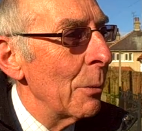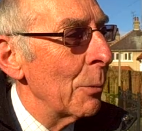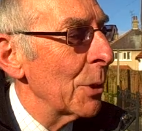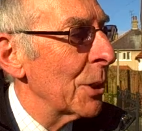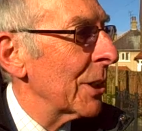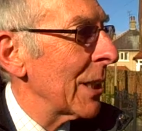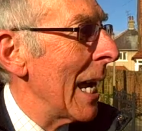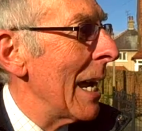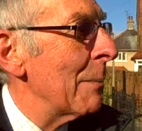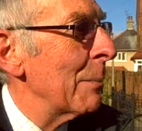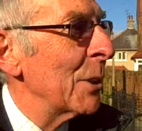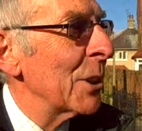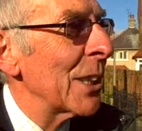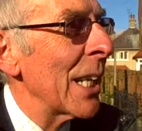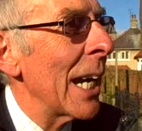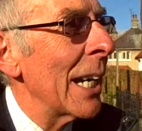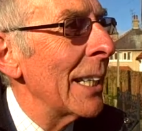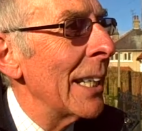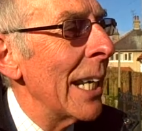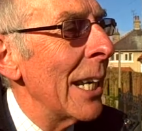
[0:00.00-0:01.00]
it was
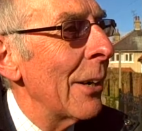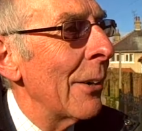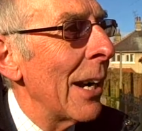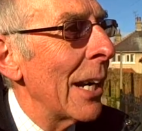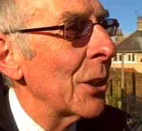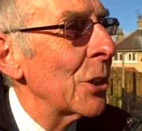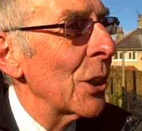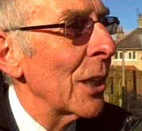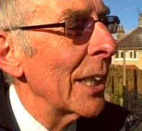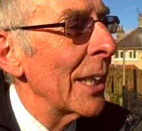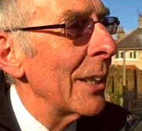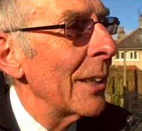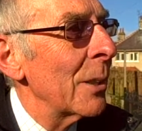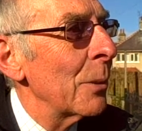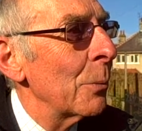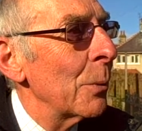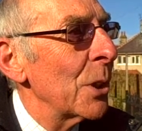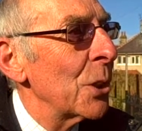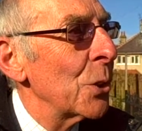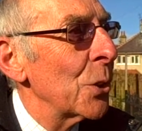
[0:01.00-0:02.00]
Simon's idea actually
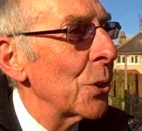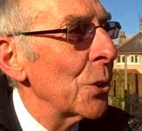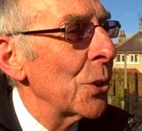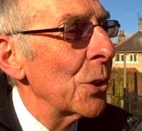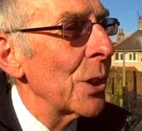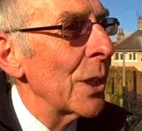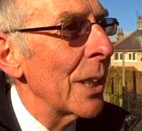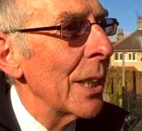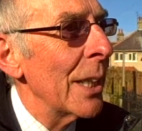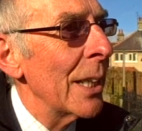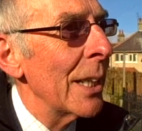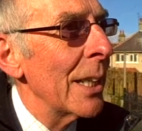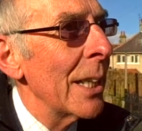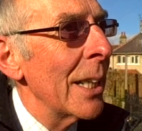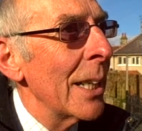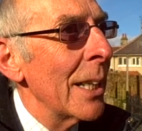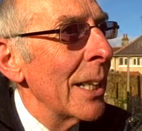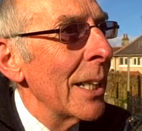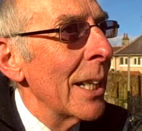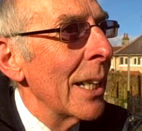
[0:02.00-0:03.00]
that we should
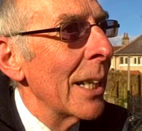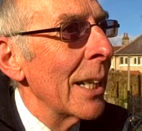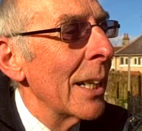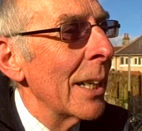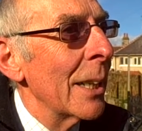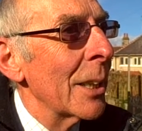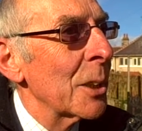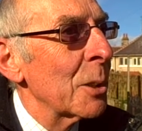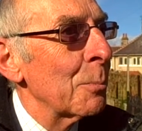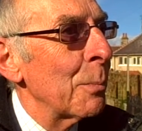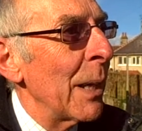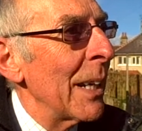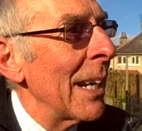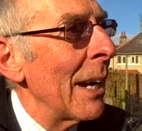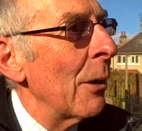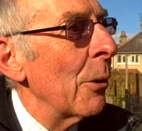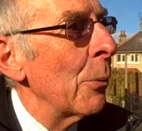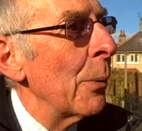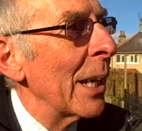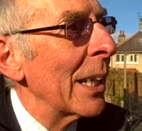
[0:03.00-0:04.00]
spread
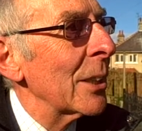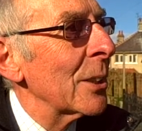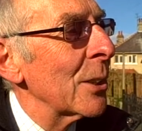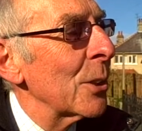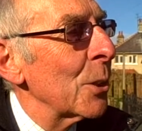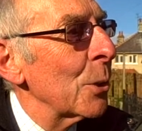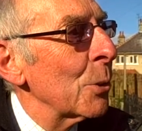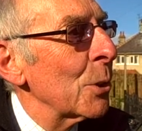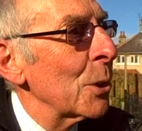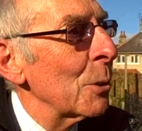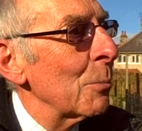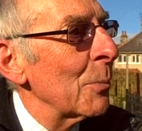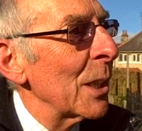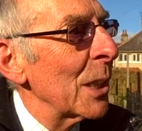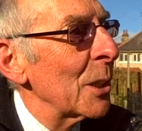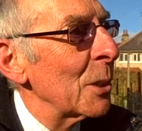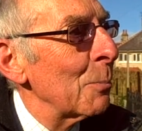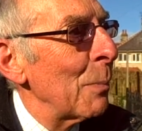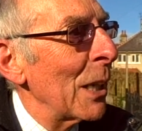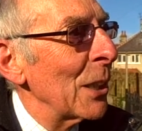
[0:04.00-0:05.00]
our wings and do
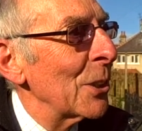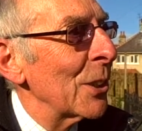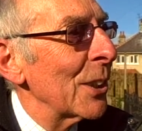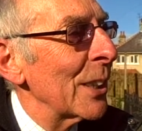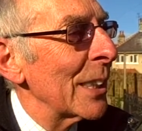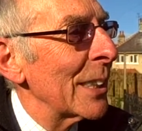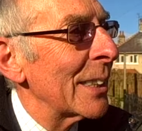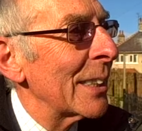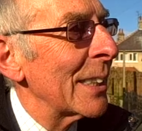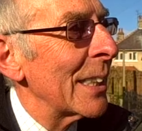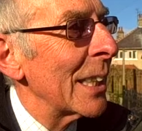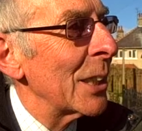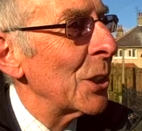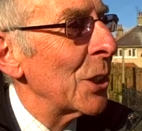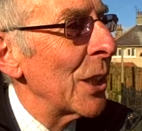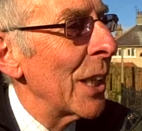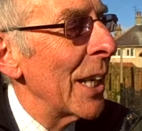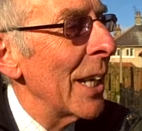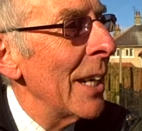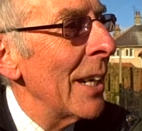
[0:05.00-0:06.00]
something special
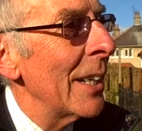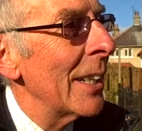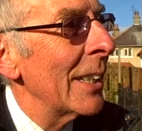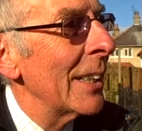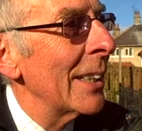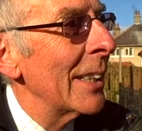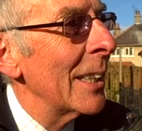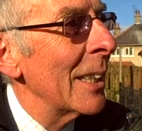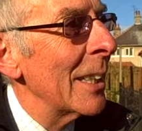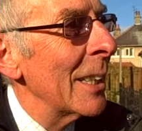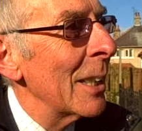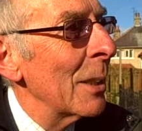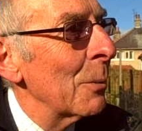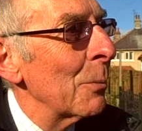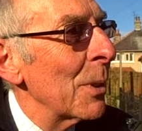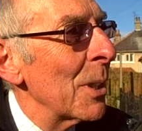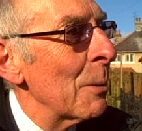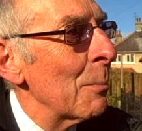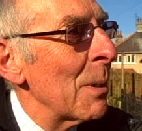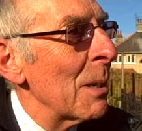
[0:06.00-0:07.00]
this year,
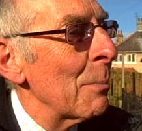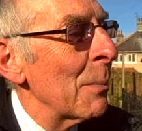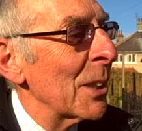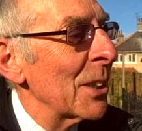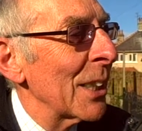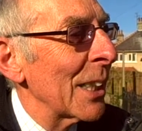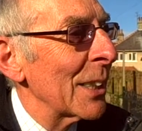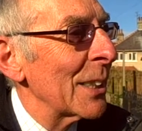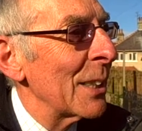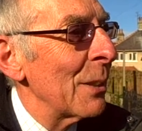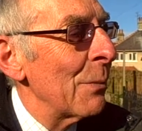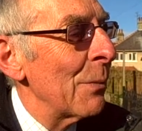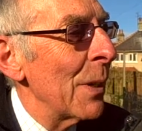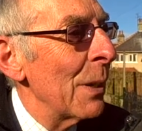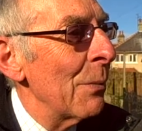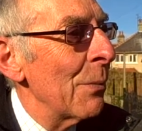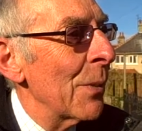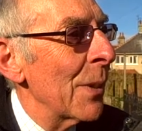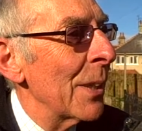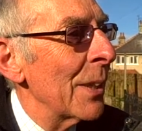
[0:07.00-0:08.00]
with it being my
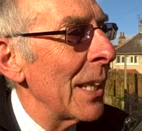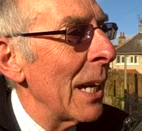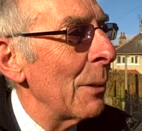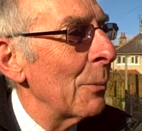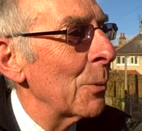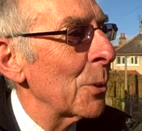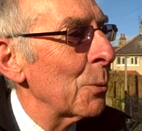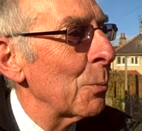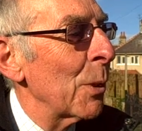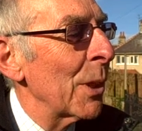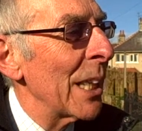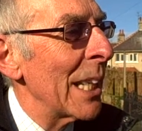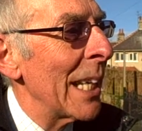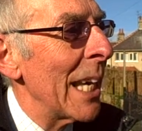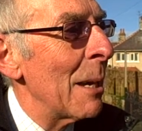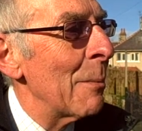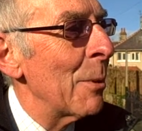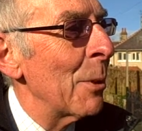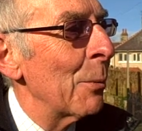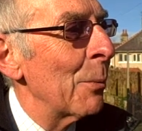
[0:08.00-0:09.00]
65th, and that was what he
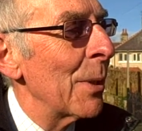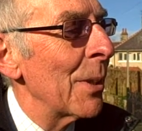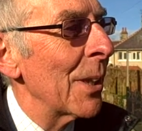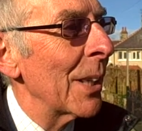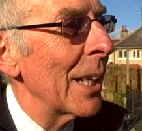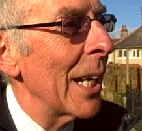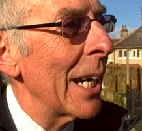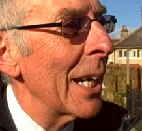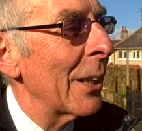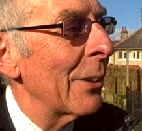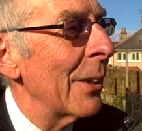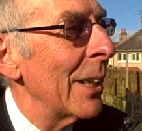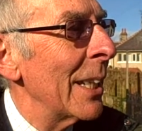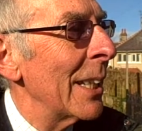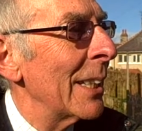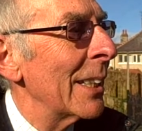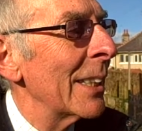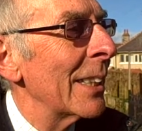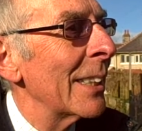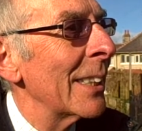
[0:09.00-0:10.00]
came up with, and I
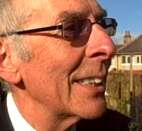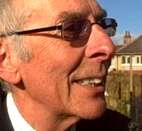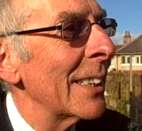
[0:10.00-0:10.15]
agreed.